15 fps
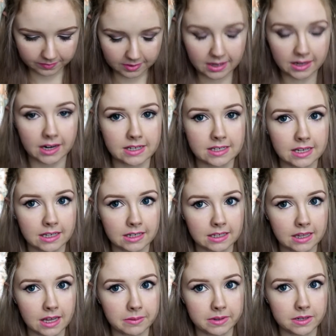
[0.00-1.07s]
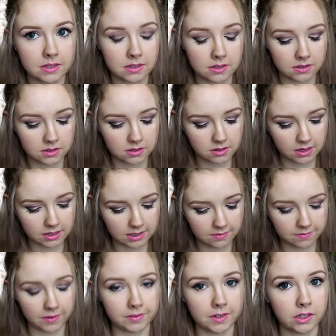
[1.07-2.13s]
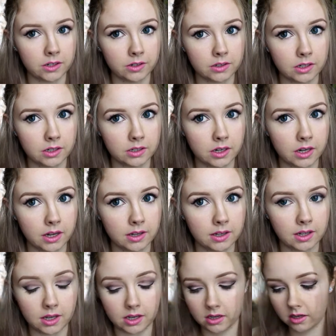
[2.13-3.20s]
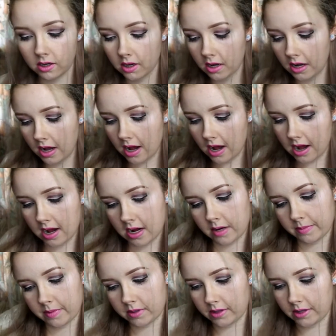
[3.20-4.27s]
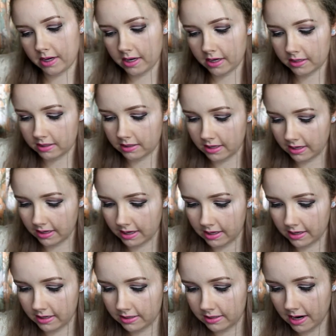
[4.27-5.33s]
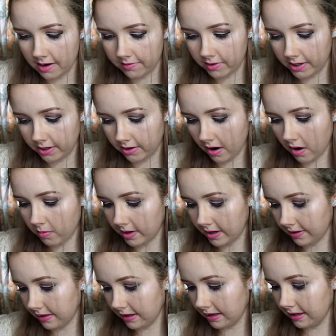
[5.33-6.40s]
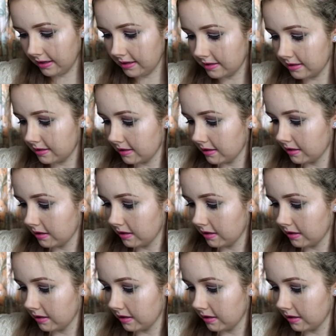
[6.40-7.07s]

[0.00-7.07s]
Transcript: Yeah, and I said 52, didn't I? Yeah. So the next thing is, now I've already got one of these.